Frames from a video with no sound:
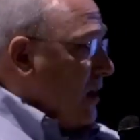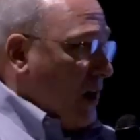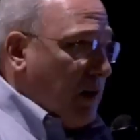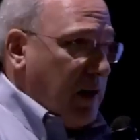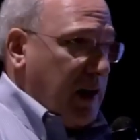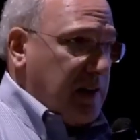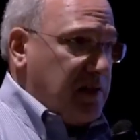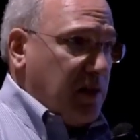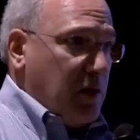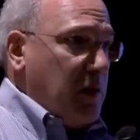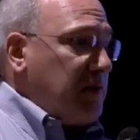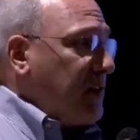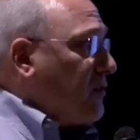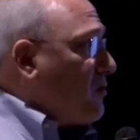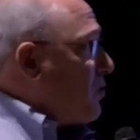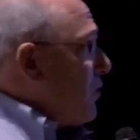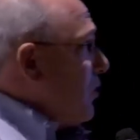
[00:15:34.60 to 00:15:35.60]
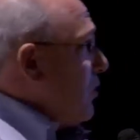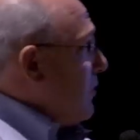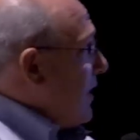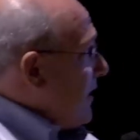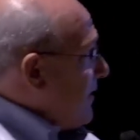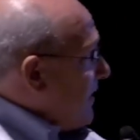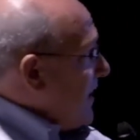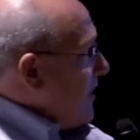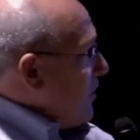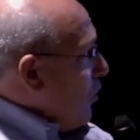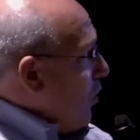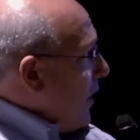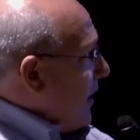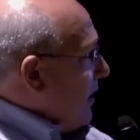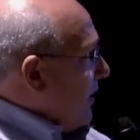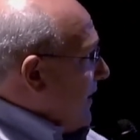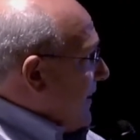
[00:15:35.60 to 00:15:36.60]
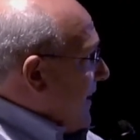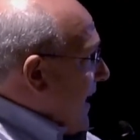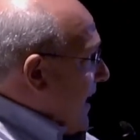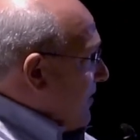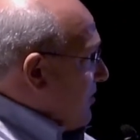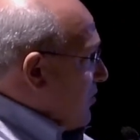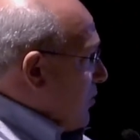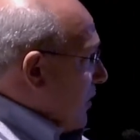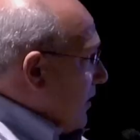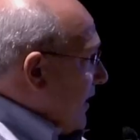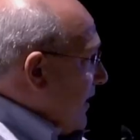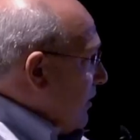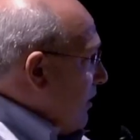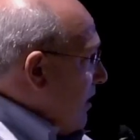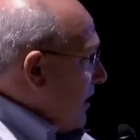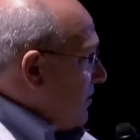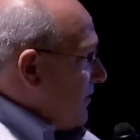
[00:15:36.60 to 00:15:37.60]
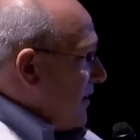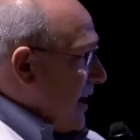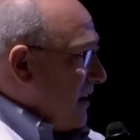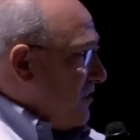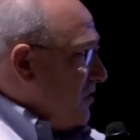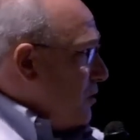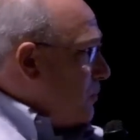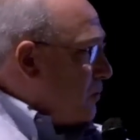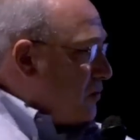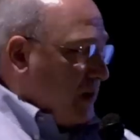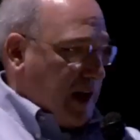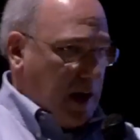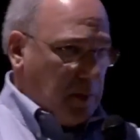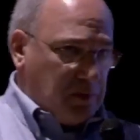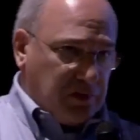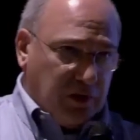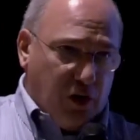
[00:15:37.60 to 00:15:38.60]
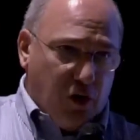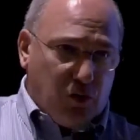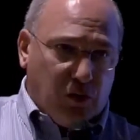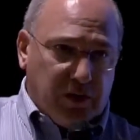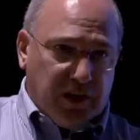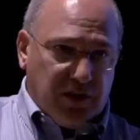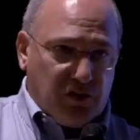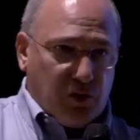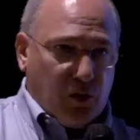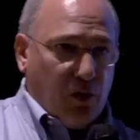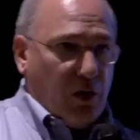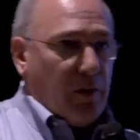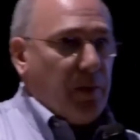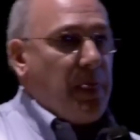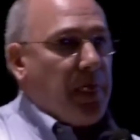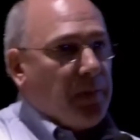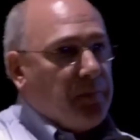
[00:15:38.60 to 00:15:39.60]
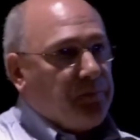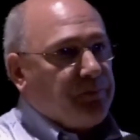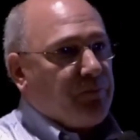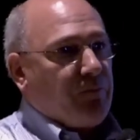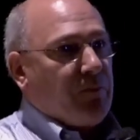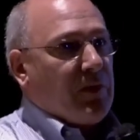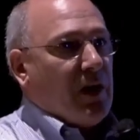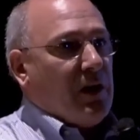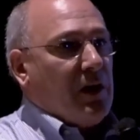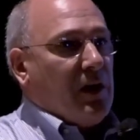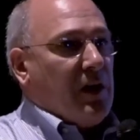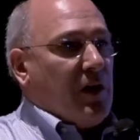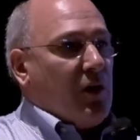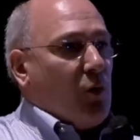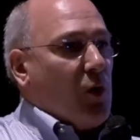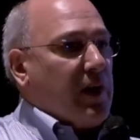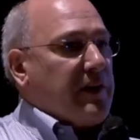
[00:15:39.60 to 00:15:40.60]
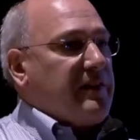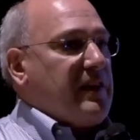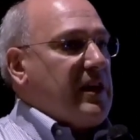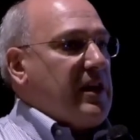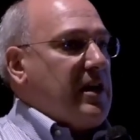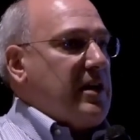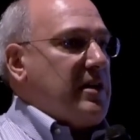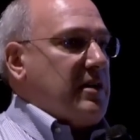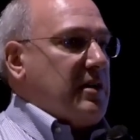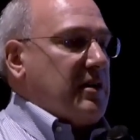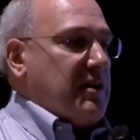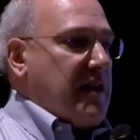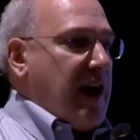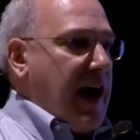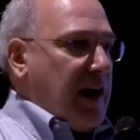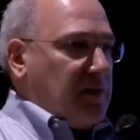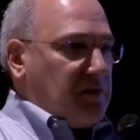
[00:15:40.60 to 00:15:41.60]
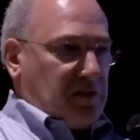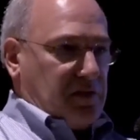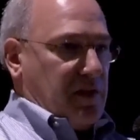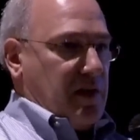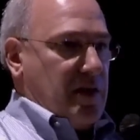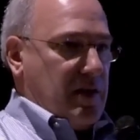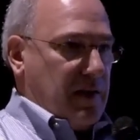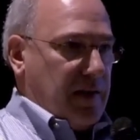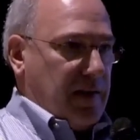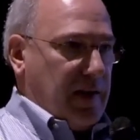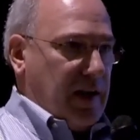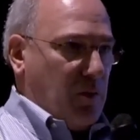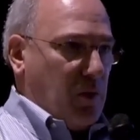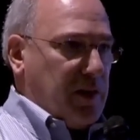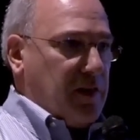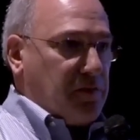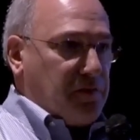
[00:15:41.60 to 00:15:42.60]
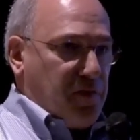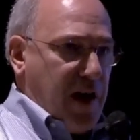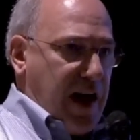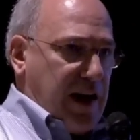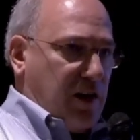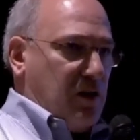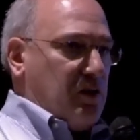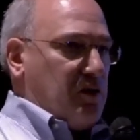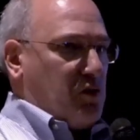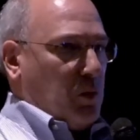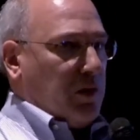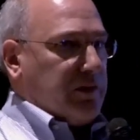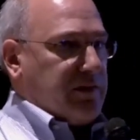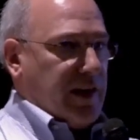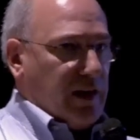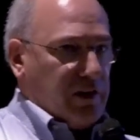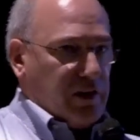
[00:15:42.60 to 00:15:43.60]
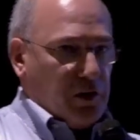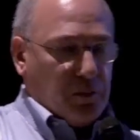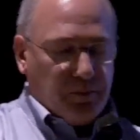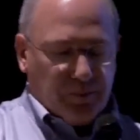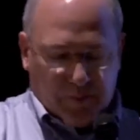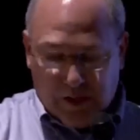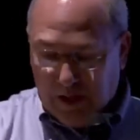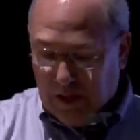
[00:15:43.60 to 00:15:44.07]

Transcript: All right, so is it true that the oil and gas drilling law statute preempts local control? What the gas, uh, what the frackers will tell you,